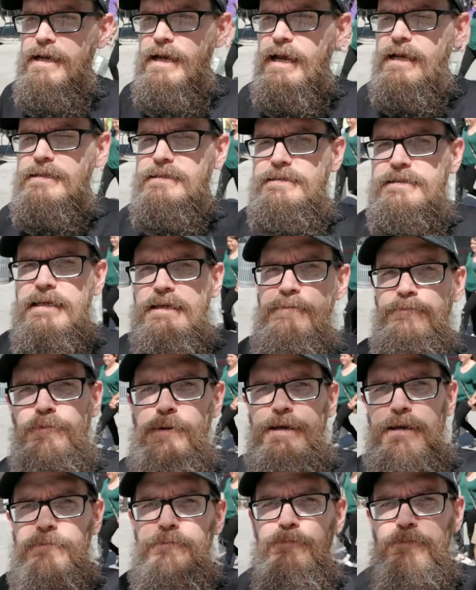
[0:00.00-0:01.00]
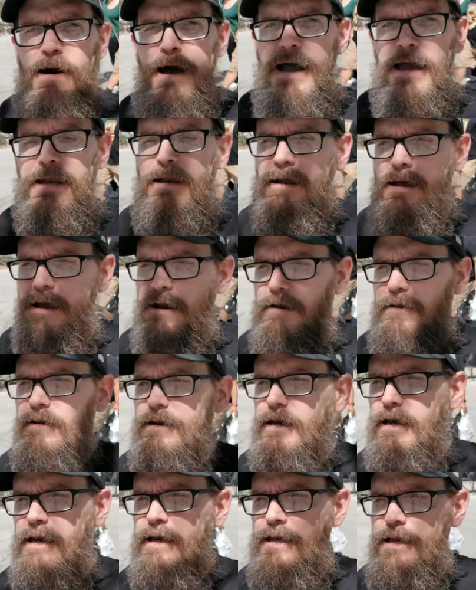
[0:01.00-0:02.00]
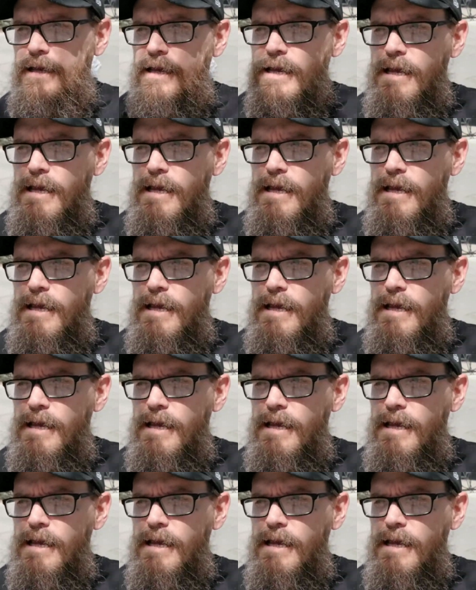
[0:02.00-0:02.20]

and see if we can find our